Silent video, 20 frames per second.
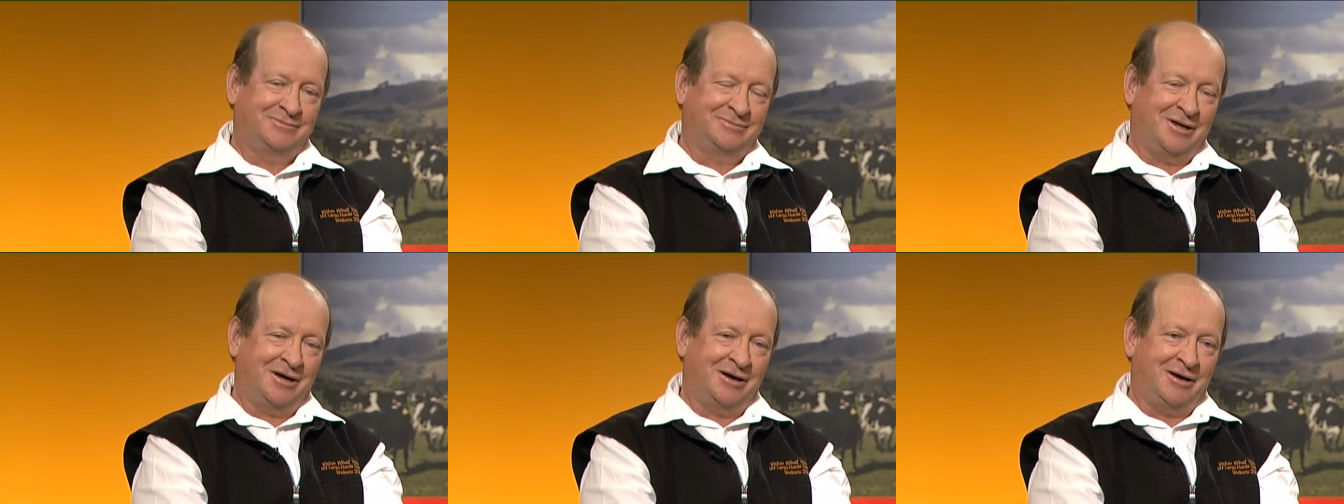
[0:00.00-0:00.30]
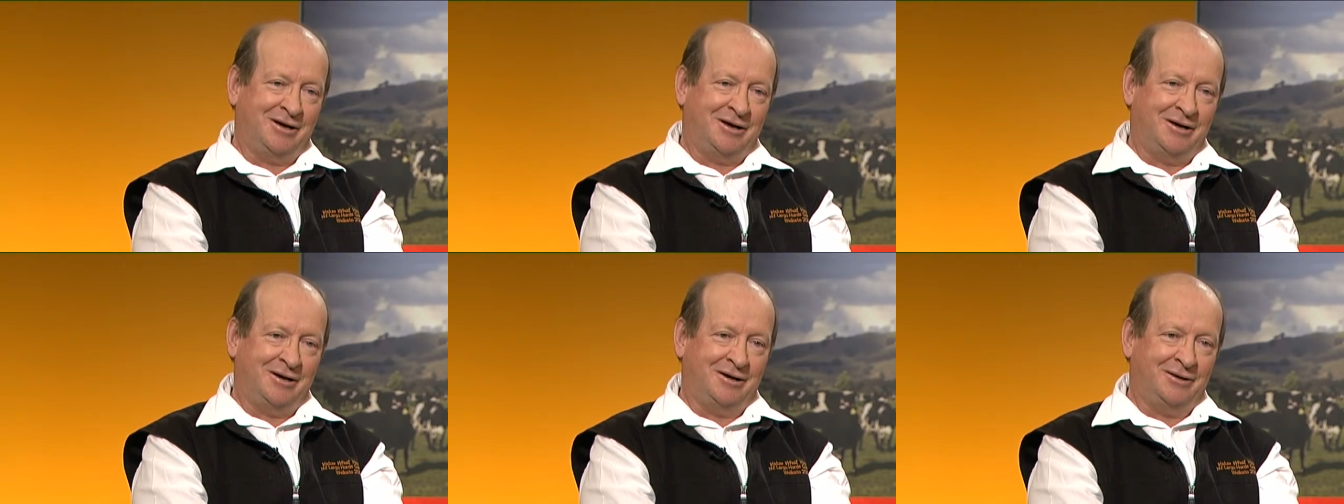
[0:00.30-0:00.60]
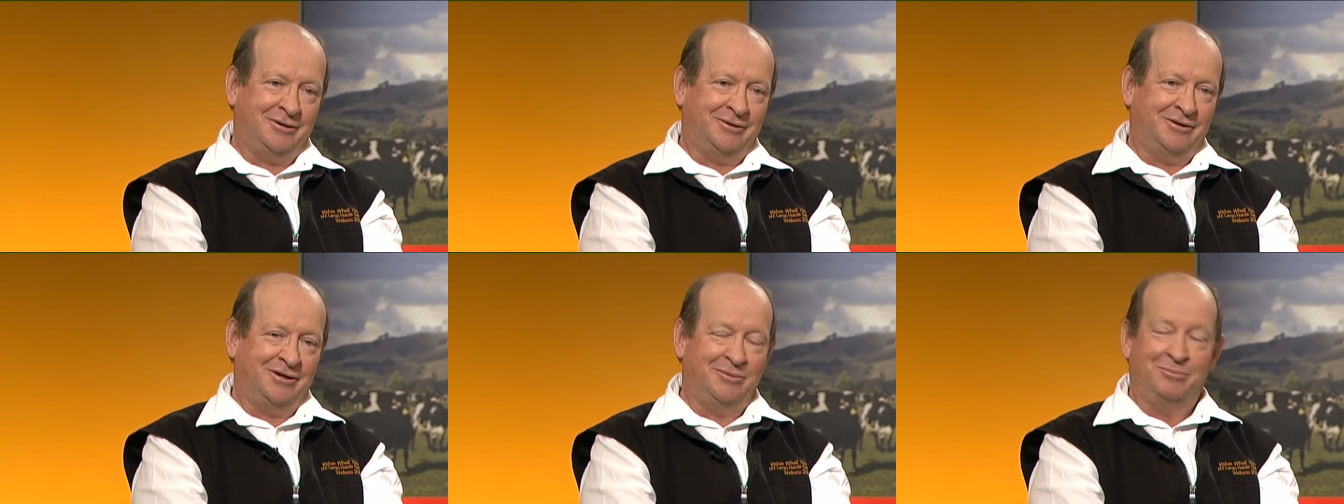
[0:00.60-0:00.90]

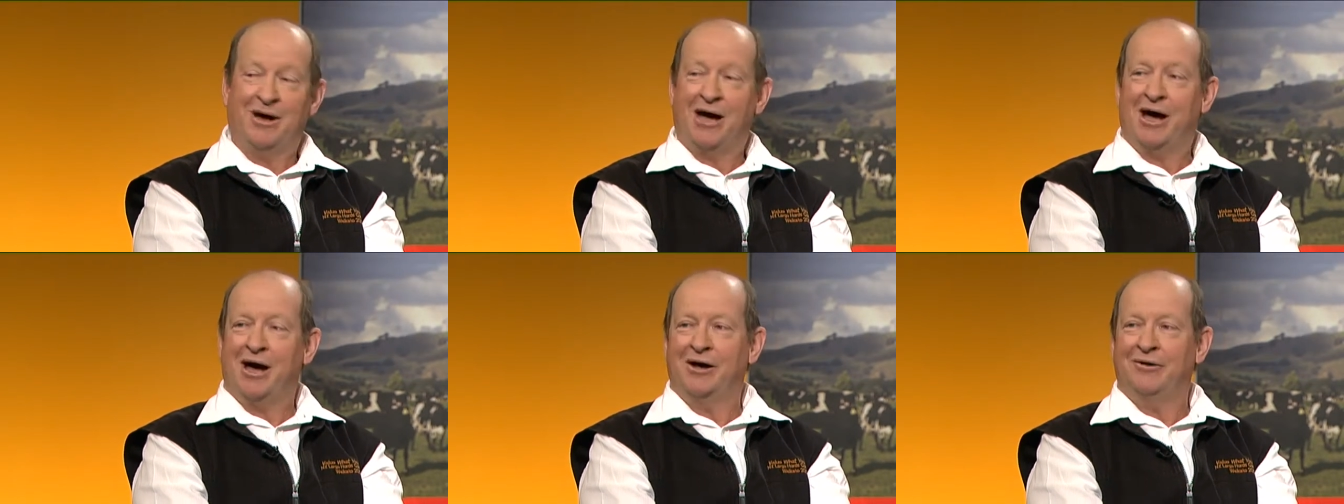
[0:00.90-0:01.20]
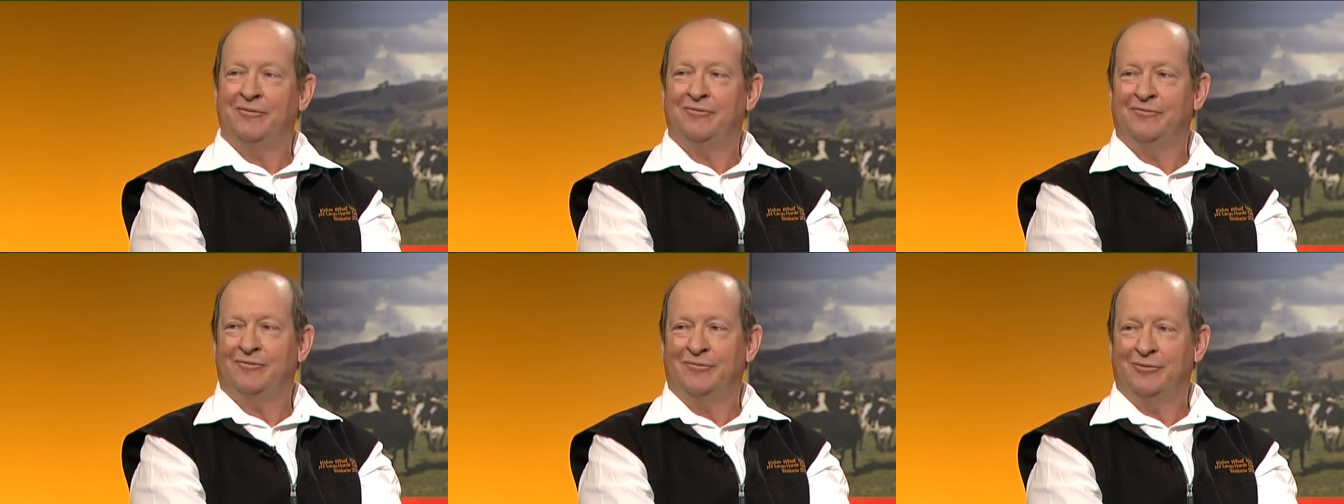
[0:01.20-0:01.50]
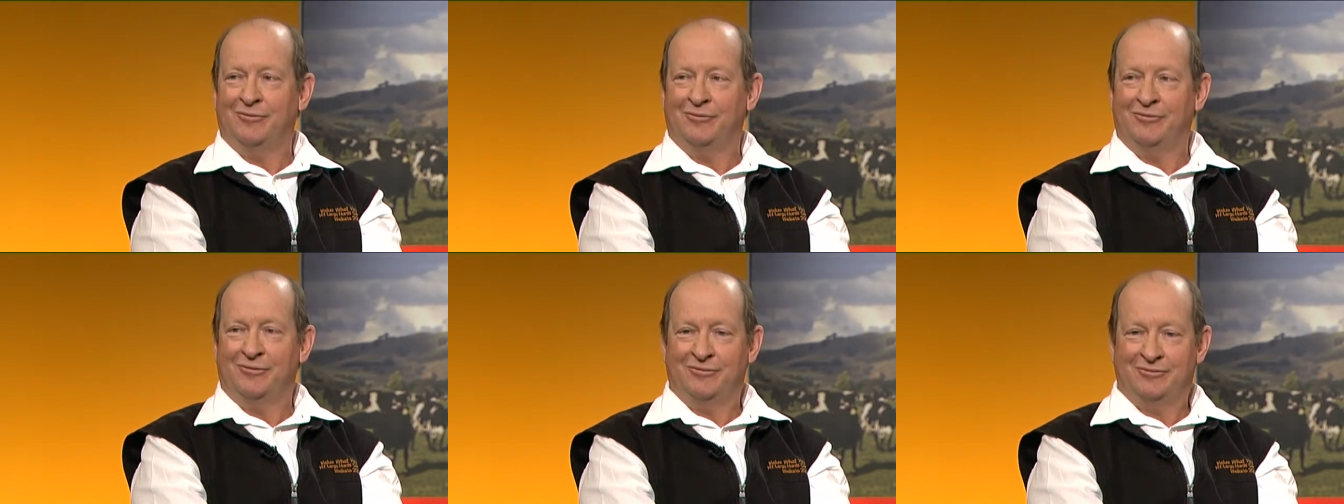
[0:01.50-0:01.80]
uh, demand
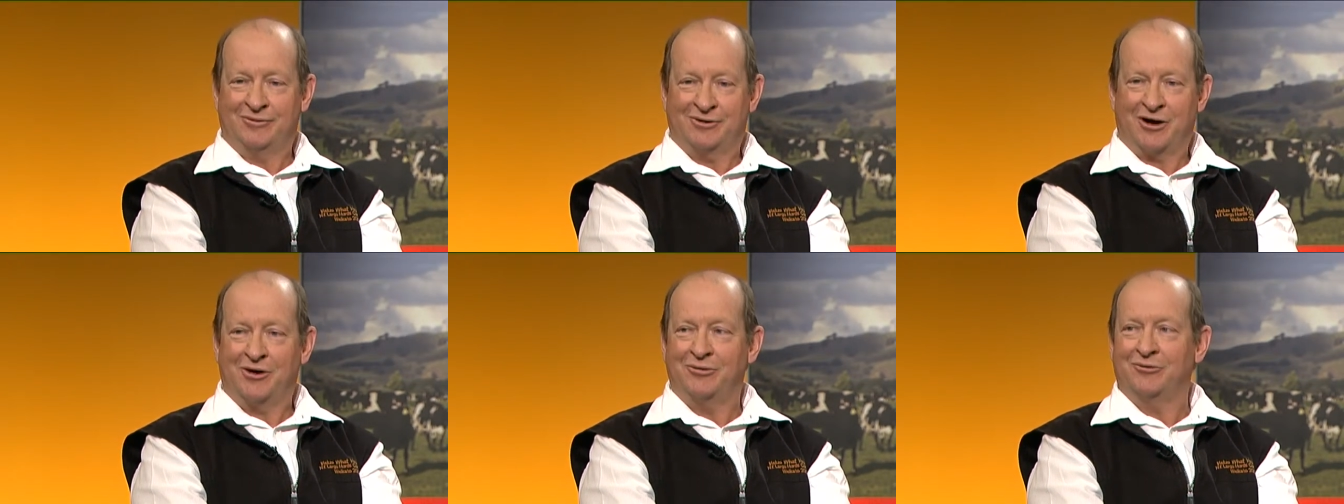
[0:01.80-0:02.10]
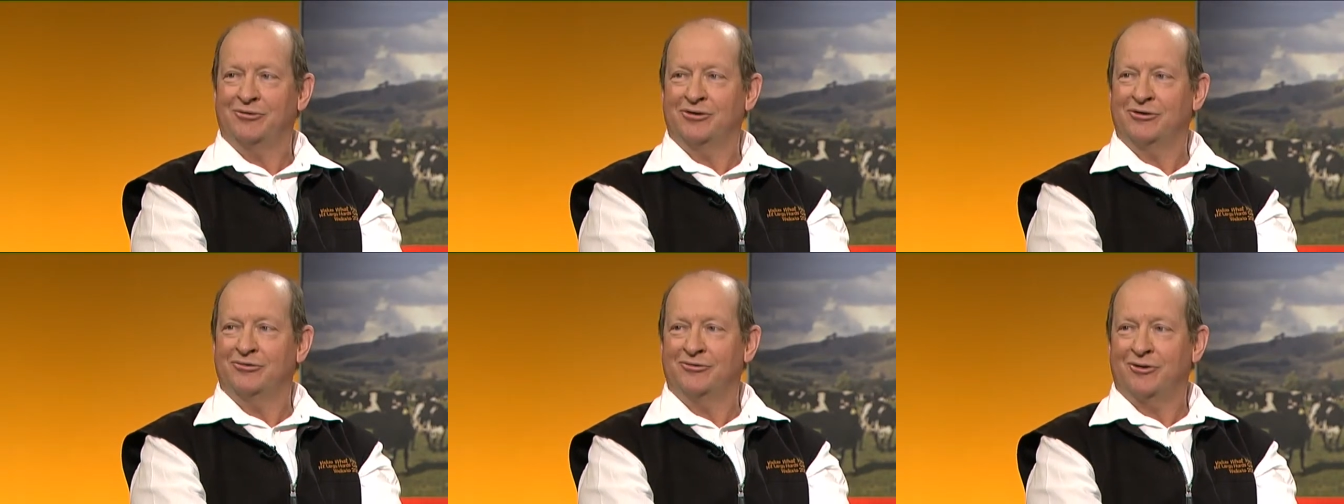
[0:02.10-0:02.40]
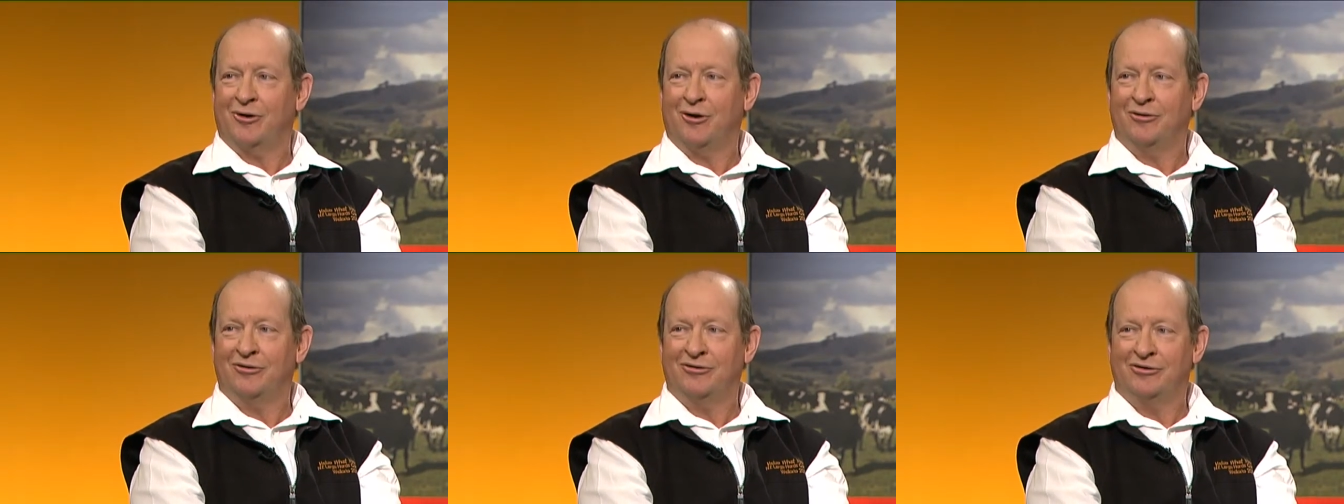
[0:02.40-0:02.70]
for total
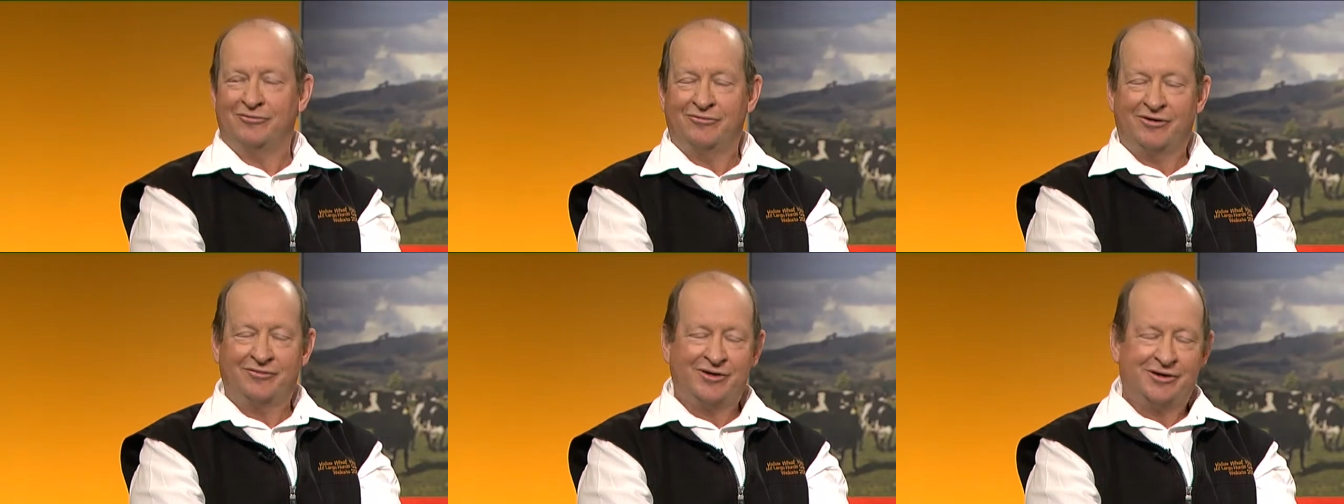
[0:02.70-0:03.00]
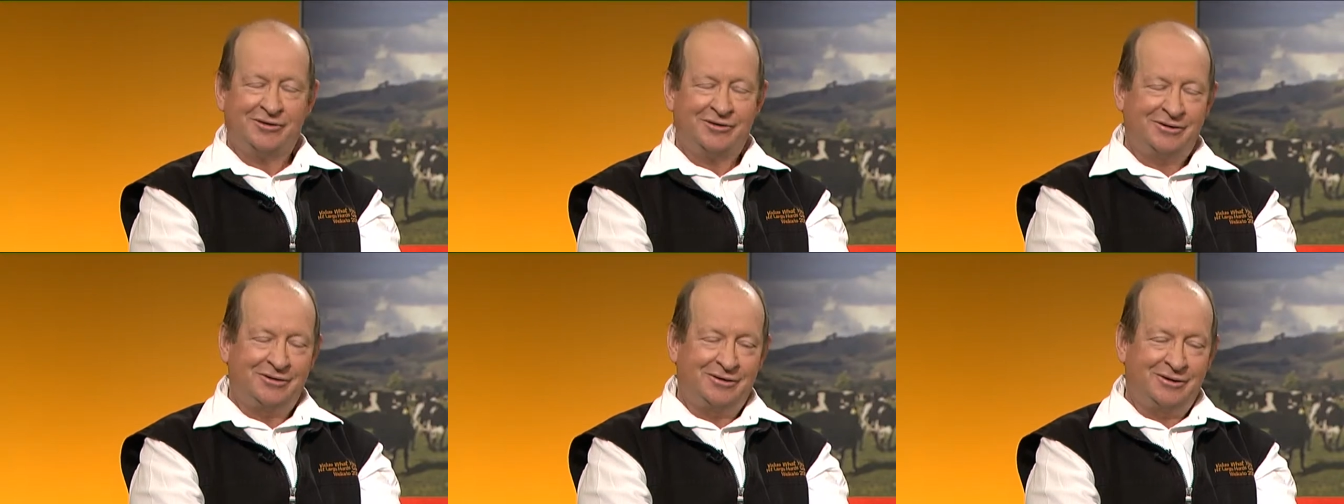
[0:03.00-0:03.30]
control of the river,